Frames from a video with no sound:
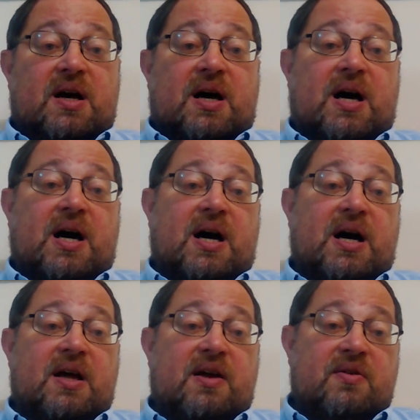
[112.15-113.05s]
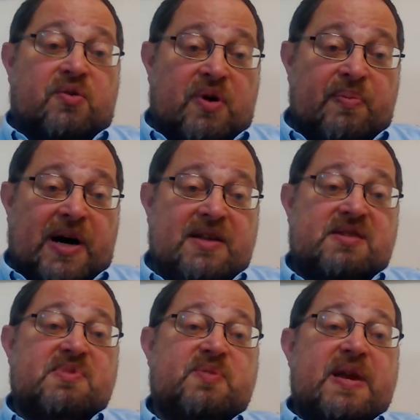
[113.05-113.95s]
The Ramban
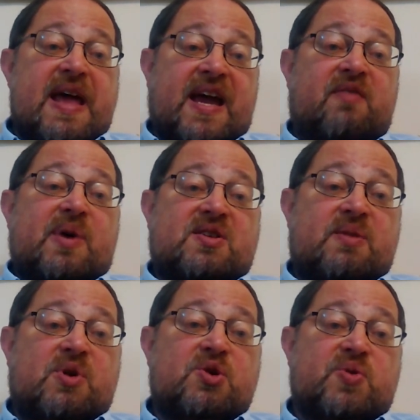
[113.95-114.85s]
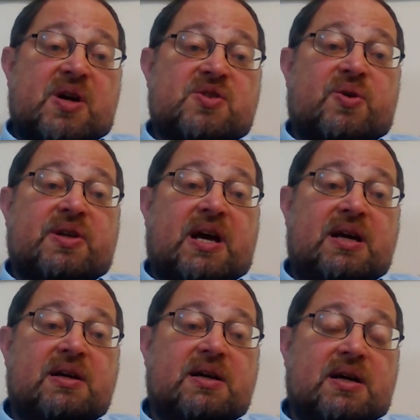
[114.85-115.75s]
seems to be negative about someone who drinks all day.